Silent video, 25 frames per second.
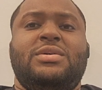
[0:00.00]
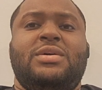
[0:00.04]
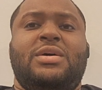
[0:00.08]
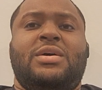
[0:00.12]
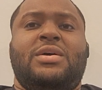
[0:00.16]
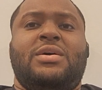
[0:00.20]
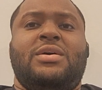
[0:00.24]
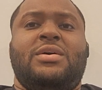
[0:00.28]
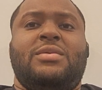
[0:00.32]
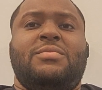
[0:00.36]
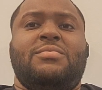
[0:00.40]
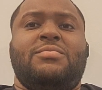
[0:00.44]

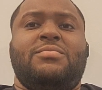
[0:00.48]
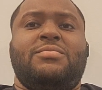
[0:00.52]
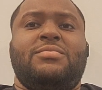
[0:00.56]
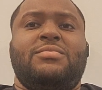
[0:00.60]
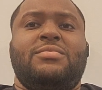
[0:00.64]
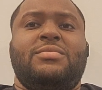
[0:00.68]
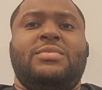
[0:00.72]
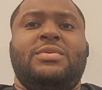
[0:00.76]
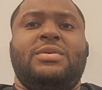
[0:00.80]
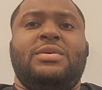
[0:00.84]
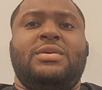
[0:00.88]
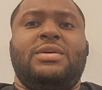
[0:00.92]
Um,
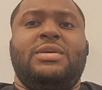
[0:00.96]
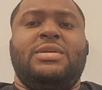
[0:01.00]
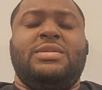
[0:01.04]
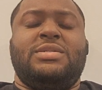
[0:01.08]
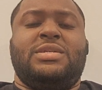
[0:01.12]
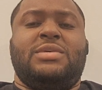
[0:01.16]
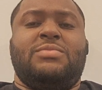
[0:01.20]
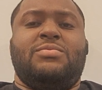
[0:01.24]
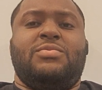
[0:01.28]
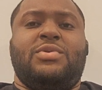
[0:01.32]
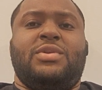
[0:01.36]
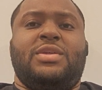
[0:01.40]

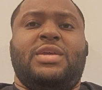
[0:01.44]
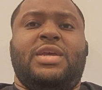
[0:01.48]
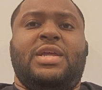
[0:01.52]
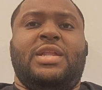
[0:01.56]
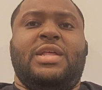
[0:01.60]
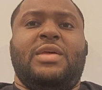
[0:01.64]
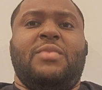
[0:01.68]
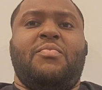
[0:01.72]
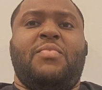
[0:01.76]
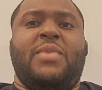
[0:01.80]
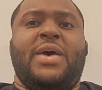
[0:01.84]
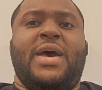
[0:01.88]
Someone
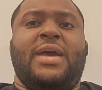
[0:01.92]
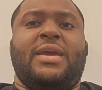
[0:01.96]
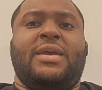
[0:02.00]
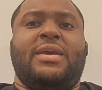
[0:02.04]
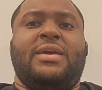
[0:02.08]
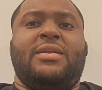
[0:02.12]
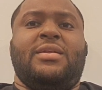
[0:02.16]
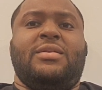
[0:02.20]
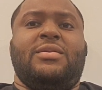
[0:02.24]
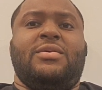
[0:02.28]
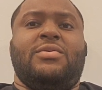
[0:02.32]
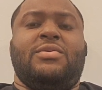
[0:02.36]
getting back
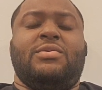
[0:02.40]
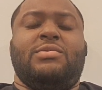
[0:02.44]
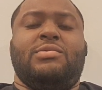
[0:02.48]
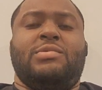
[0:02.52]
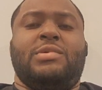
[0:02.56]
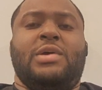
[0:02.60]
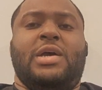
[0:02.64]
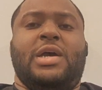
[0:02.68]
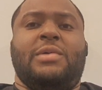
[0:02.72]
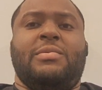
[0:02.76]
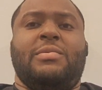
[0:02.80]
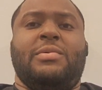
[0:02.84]
at another
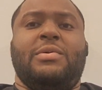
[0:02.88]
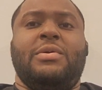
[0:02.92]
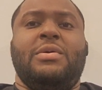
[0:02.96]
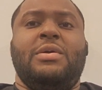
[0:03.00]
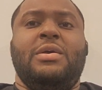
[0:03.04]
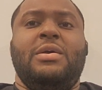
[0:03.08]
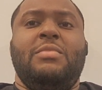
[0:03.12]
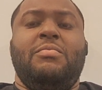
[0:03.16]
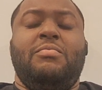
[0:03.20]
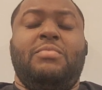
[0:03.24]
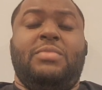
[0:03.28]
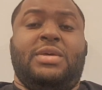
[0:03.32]
driver
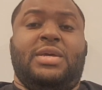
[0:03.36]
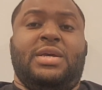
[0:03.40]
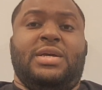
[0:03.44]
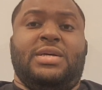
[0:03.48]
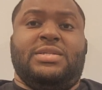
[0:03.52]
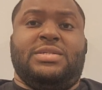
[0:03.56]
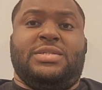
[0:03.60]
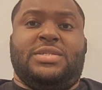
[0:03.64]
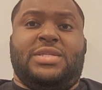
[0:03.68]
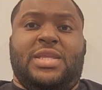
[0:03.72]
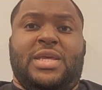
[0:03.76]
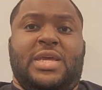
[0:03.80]

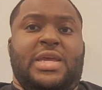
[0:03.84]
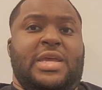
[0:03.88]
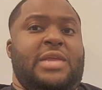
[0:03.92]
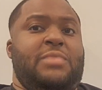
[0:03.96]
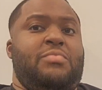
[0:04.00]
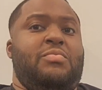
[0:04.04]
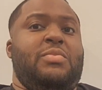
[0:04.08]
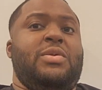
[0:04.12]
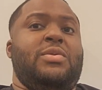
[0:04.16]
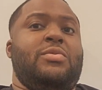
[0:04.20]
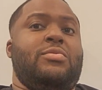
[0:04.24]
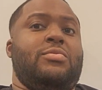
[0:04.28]
because
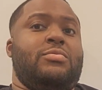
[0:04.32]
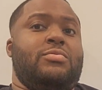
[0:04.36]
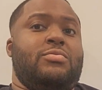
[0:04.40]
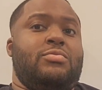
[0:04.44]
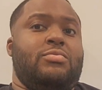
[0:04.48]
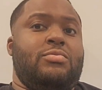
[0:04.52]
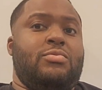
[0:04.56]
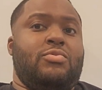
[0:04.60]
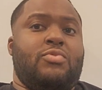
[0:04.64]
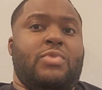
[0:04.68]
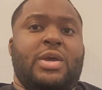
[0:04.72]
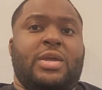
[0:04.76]
they'd been
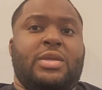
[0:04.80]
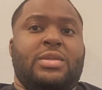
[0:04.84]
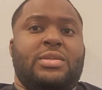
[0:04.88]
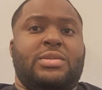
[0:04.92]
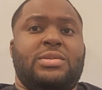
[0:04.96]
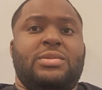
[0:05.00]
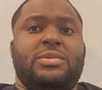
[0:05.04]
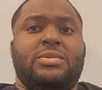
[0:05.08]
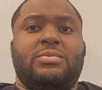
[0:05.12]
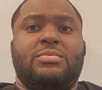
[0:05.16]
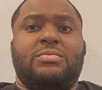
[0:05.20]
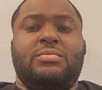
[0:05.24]

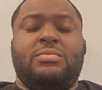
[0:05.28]
wrecked,